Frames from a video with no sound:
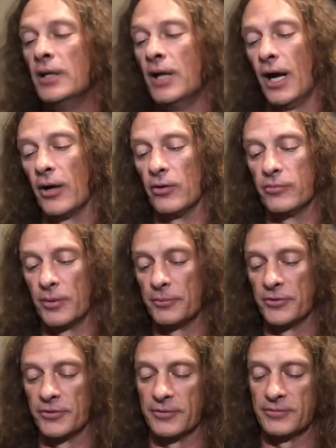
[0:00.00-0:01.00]
I don't know if I'm
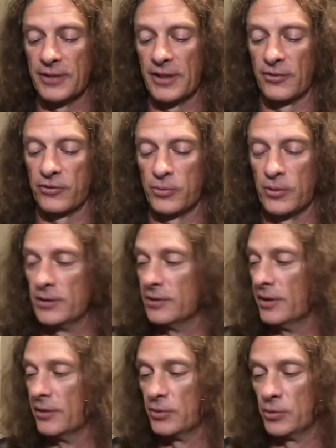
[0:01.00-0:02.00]
just a fan of suede
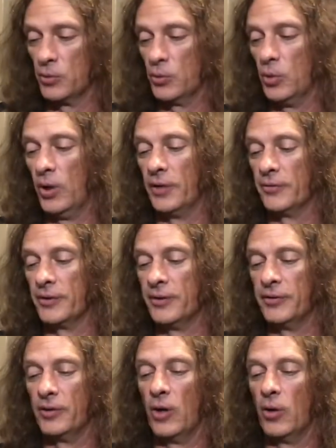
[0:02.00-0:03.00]
leather or what, and
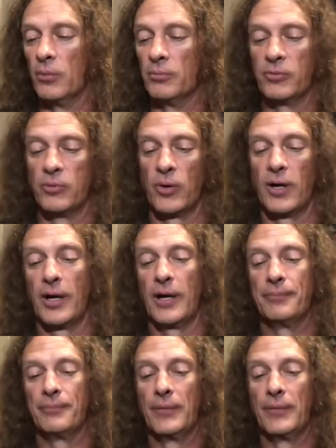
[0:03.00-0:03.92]
didn't know it before I got